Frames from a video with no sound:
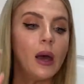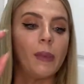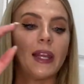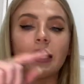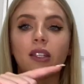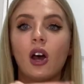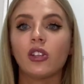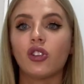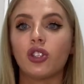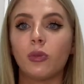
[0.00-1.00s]
But this is
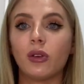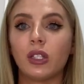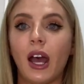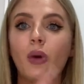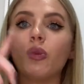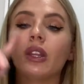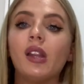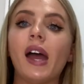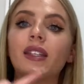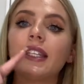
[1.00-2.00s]
also supposed to help with
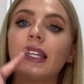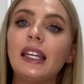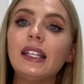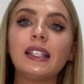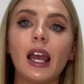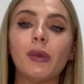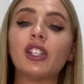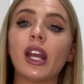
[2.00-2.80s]
less heat damage